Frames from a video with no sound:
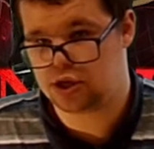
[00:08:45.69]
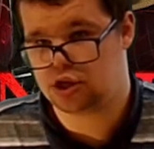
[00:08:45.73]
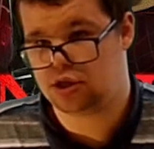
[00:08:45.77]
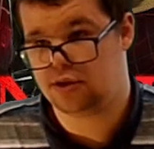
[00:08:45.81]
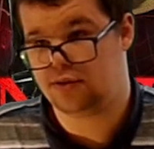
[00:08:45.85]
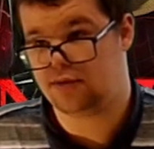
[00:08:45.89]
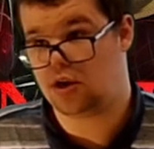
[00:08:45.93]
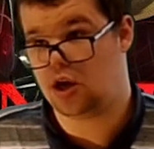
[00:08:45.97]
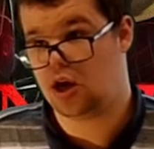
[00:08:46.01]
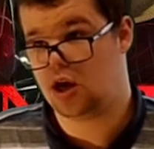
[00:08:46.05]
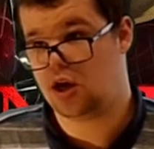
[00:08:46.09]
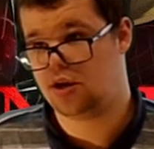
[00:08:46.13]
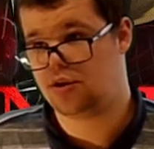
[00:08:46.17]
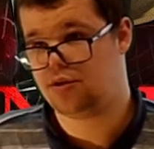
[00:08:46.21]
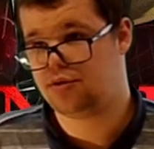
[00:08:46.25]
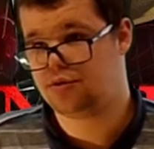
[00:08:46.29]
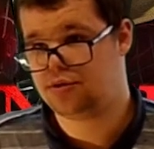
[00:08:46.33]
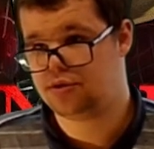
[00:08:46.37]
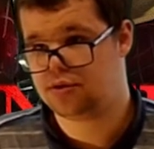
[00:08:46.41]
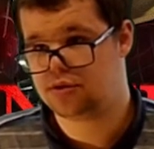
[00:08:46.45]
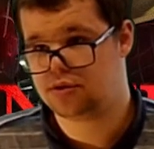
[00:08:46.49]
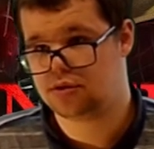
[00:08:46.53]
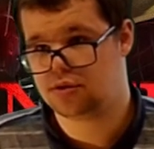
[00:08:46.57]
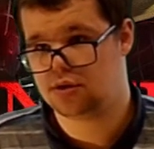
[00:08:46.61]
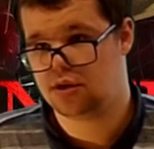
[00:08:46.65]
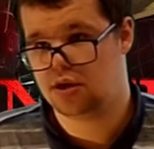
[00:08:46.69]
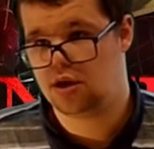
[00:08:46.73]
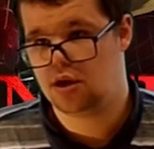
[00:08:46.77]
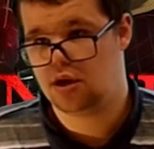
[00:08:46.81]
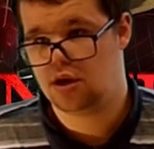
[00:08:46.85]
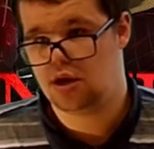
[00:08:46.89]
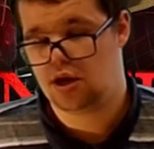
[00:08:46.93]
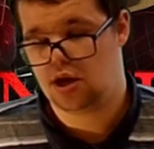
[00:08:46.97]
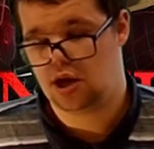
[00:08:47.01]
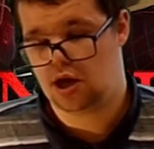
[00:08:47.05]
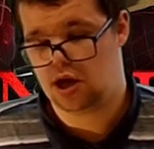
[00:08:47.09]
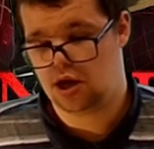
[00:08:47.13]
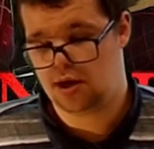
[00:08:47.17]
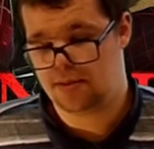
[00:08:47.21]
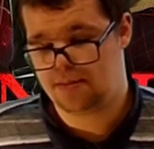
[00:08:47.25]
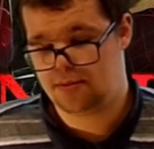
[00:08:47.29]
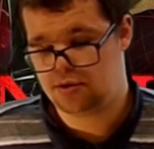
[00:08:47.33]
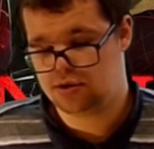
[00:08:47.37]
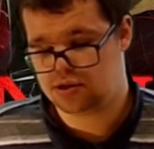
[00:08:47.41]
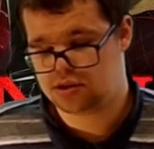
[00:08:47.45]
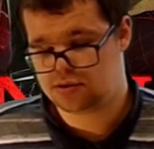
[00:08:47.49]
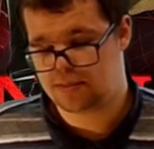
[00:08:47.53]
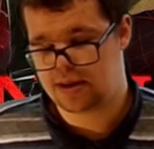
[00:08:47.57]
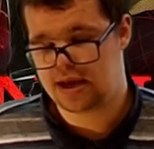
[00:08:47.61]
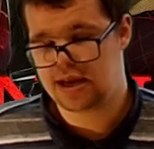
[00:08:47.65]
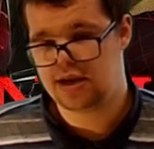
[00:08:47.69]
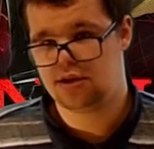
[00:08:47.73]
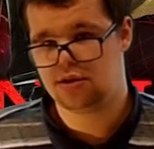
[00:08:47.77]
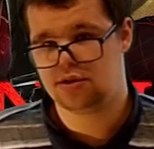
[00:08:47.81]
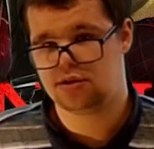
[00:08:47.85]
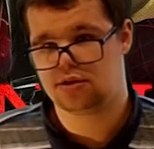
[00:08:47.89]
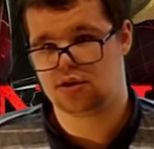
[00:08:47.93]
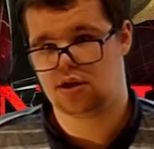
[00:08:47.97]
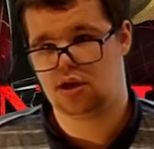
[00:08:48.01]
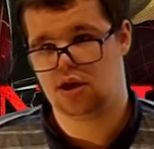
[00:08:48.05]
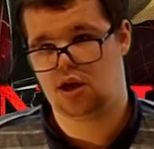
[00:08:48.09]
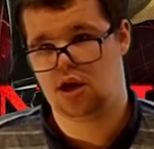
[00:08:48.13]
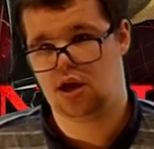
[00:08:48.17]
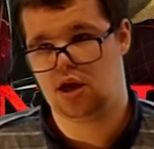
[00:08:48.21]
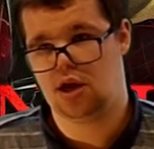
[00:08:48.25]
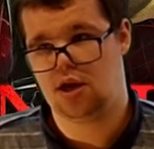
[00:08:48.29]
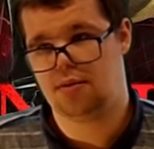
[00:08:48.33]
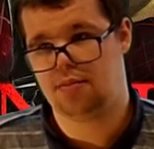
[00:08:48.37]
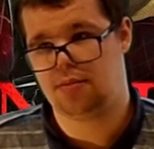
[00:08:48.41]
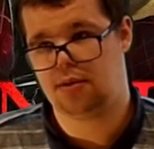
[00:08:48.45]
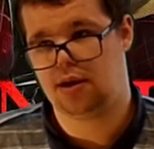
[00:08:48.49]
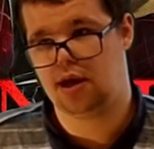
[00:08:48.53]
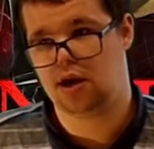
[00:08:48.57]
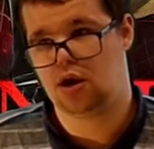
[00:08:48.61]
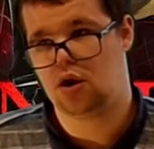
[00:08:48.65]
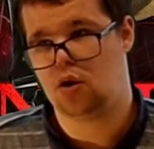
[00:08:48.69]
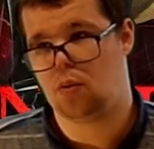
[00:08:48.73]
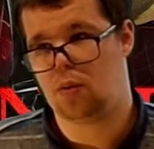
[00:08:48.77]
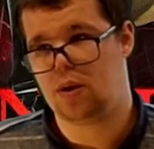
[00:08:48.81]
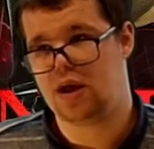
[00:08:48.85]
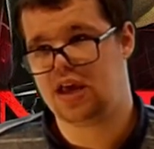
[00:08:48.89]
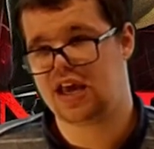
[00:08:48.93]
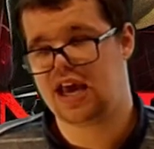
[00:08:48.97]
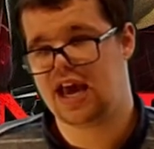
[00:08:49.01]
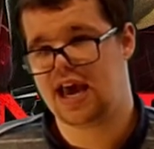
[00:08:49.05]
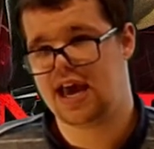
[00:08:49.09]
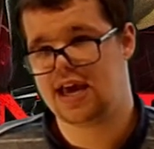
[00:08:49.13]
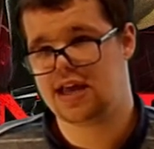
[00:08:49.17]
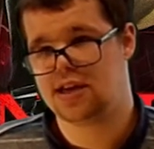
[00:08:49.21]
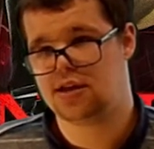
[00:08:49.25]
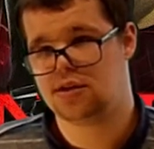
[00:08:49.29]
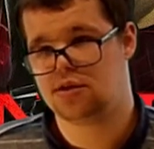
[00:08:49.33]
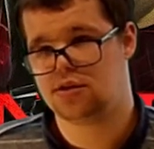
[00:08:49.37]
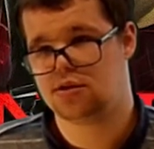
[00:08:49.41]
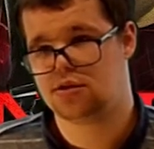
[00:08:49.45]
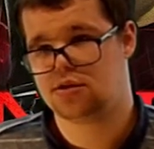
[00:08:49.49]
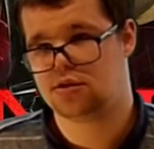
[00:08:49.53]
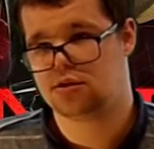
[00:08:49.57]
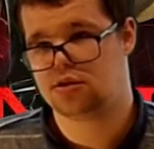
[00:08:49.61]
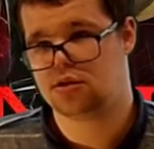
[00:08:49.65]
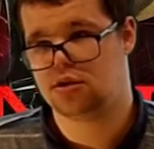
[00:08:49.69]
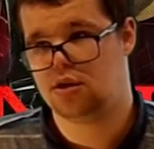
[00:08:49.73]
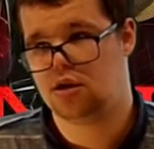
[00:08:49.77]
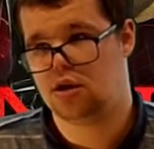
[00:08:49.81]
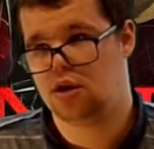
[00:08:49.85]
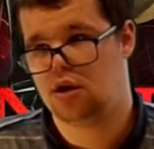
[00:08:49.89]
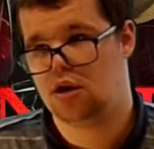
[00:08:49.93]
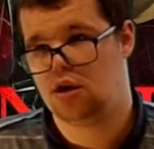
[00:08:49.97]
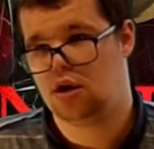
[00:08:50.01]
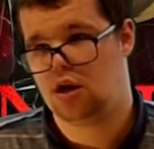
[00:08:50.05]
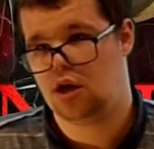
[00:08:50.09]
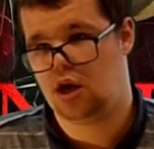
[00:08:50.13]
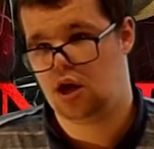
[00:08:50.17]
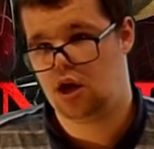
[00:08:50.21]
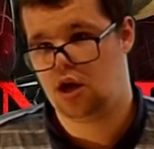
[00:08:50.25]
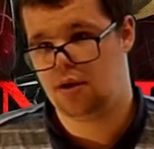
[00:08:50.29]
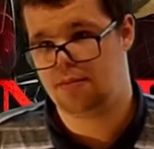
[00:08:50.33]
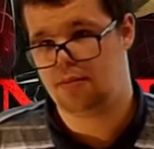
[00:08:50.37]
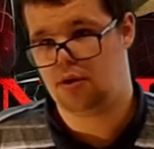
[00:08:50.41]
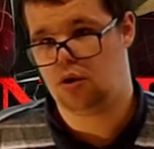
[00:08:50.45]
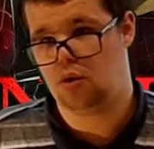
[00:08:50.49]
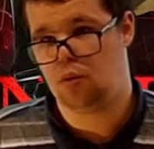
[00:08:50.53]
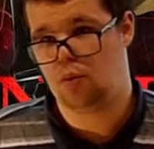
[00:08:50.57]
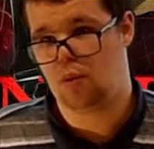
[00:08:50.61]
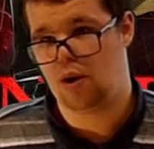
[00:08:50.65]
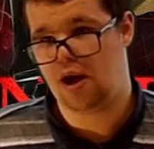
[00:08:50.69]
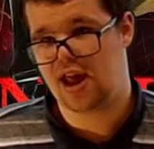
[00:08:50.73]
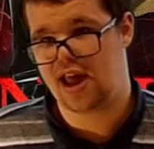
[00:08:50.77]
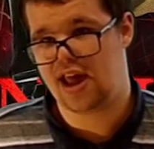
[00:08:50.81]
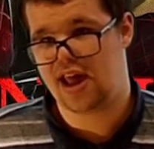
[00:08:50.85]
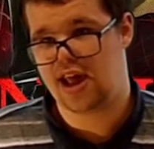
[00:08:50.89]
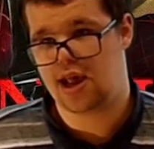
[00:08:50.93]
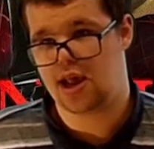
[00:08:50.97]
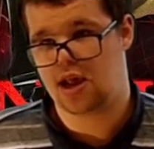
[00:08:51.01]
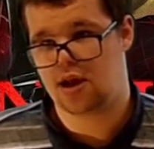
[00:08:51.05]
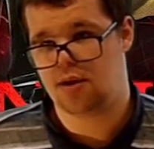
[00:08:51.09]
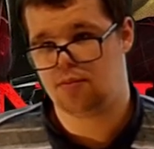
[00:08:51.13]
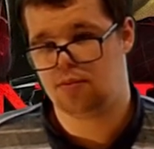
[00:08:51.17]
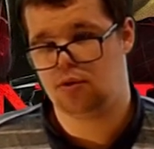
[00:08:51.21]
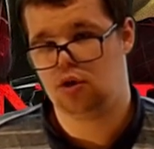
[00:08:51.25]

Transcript: of girls who spend like a weekend away.